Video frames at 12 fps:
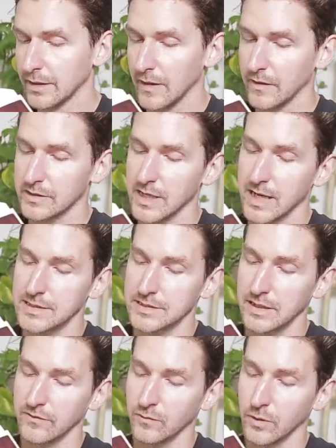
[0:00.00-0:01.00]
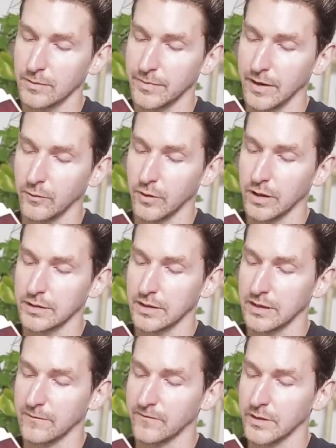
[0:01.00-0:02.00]
and the ties give one by one,
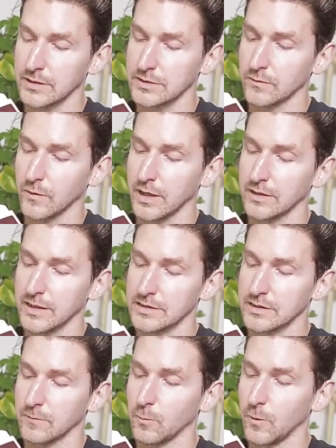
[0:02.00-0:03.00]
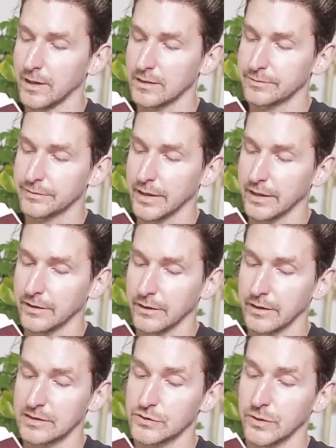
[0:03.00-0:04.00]
and he falls away like some winged
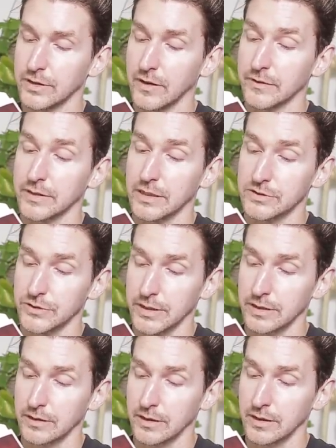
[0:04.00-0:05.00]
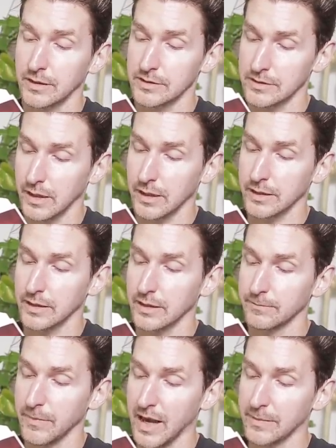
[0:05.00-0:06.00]
predator into another country, dark and
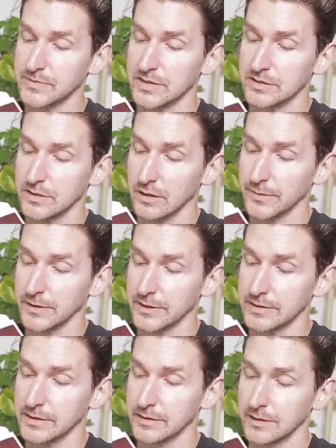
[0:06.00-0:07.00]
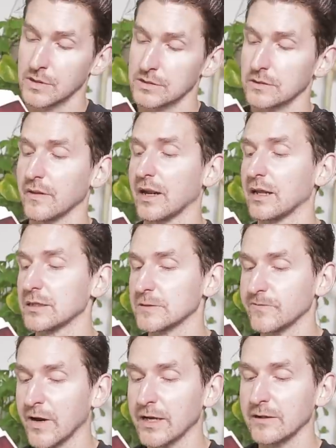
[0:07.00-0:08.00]
unmapped and turbulent, so that he is
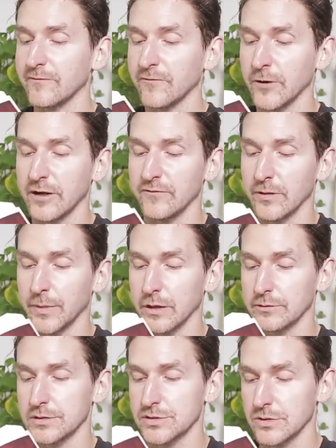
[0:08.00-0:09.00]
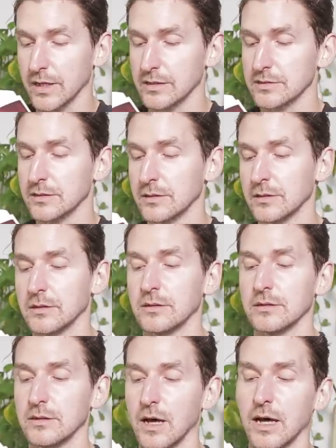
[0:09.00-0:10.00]
finally free from all restraint,
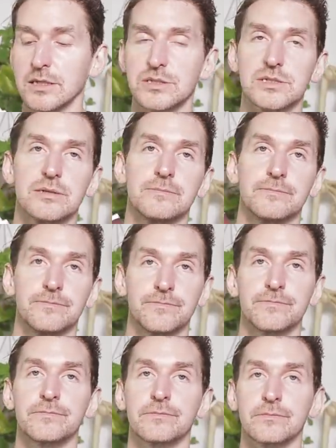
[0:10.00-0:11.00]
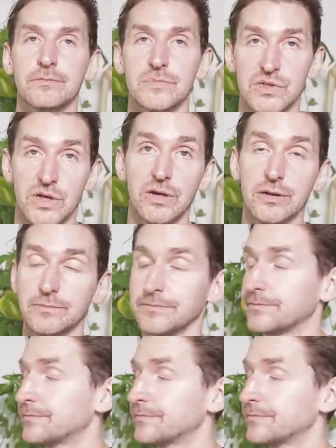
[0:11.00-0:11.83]
lost. It's good.